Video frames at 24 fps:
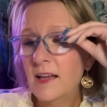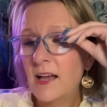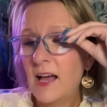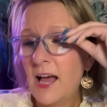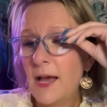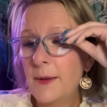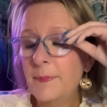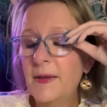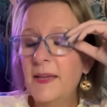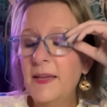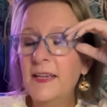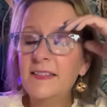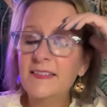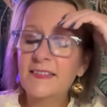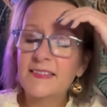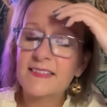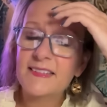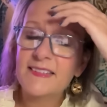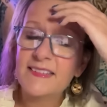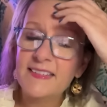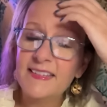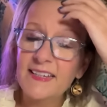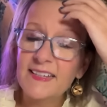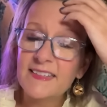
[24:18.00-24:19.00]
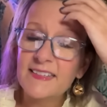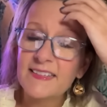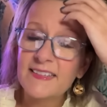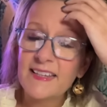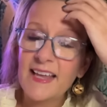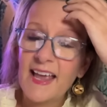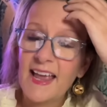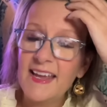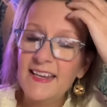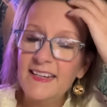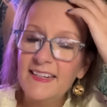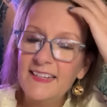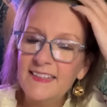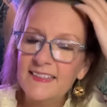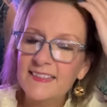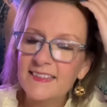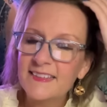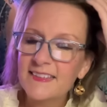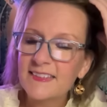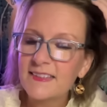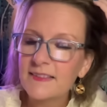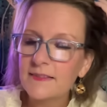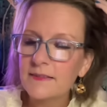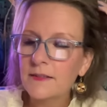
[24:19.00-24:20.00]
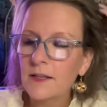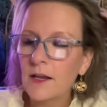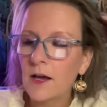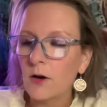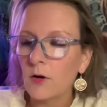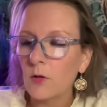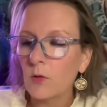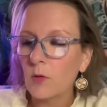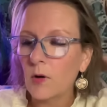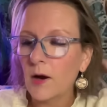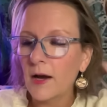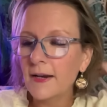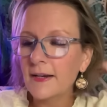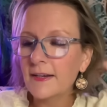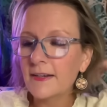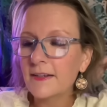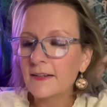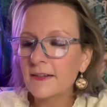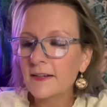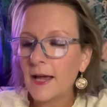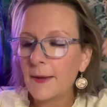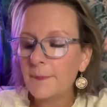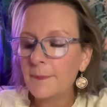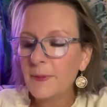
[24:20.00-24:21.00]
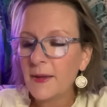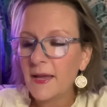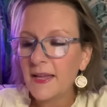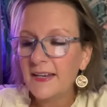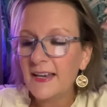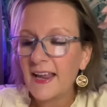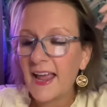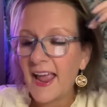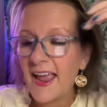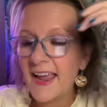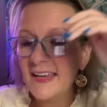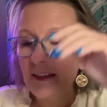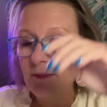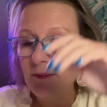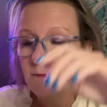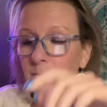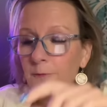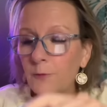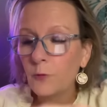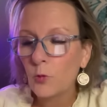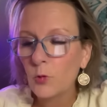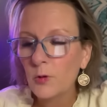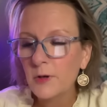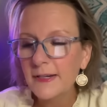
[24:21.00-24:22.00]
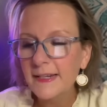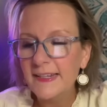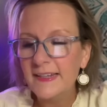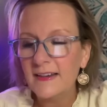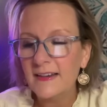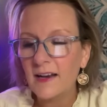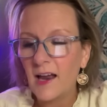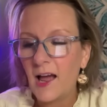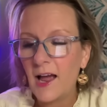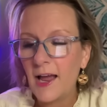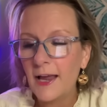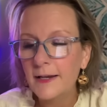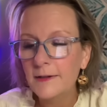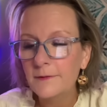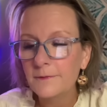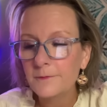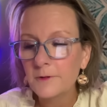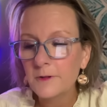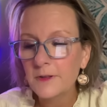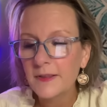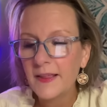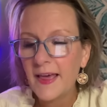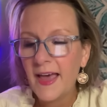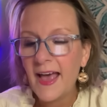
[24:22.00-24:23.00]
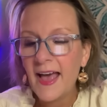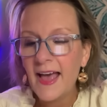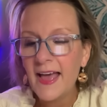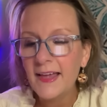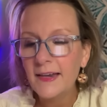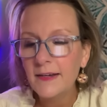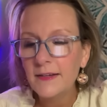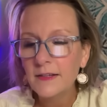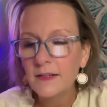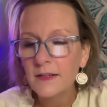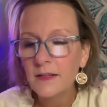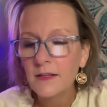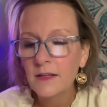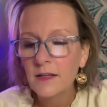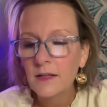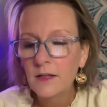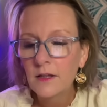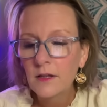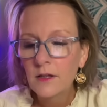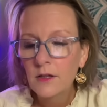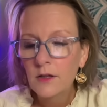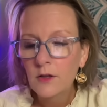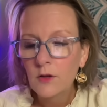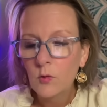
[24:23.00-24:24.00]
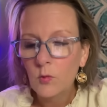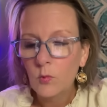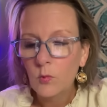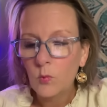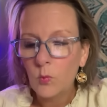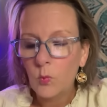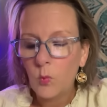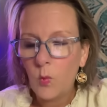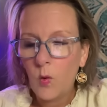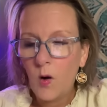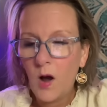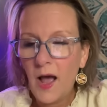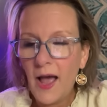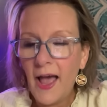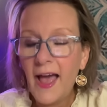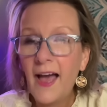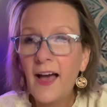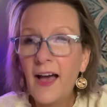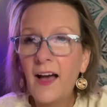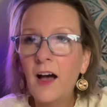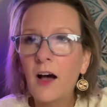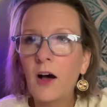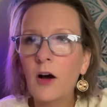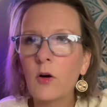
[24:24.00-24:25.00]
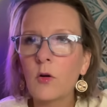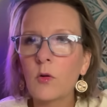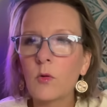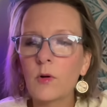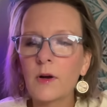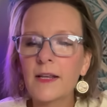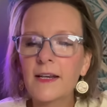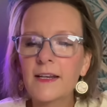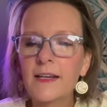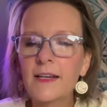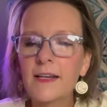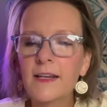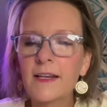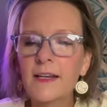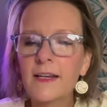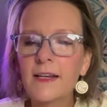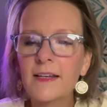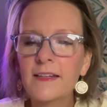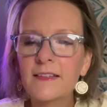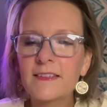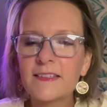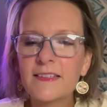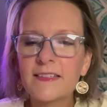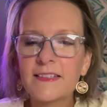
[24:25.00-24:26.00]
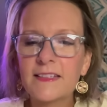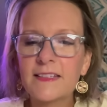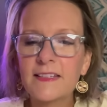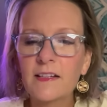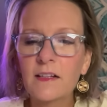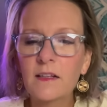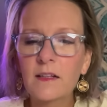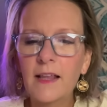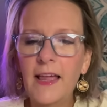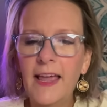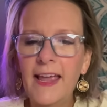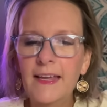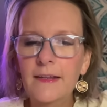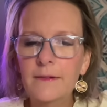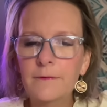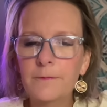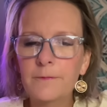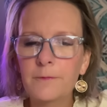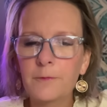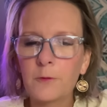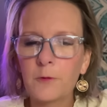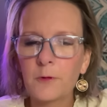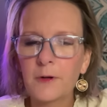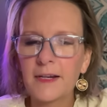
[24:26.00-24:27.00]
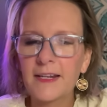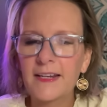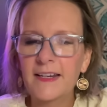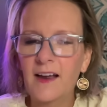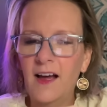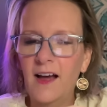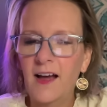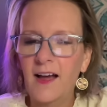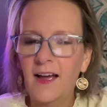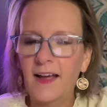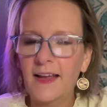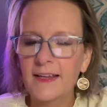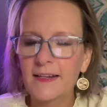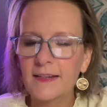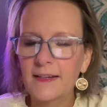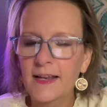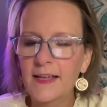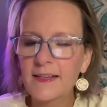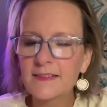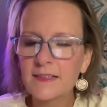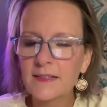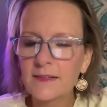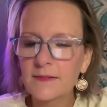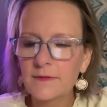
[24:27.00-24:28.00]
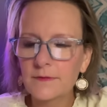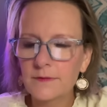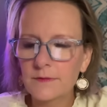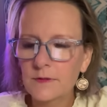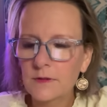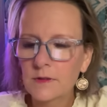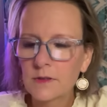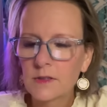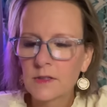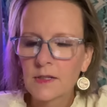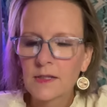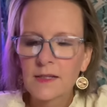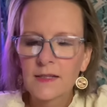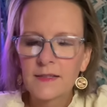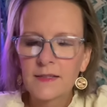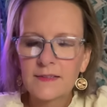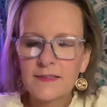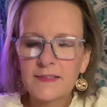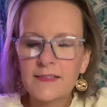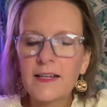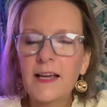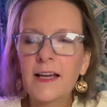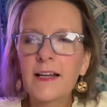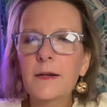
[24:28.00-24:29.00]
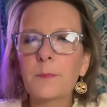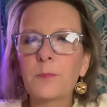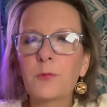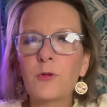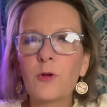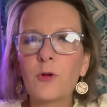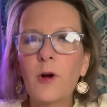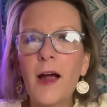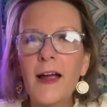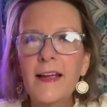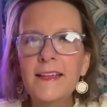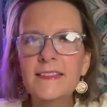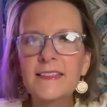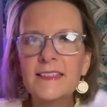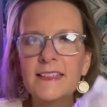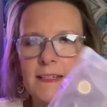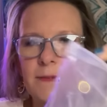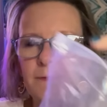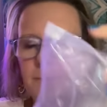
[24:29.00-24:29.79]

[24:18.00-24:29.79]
I paid 680, no, I didn't. I paid 849 for that. Wow, and it's still 849. That's a, it's kind of pricey for a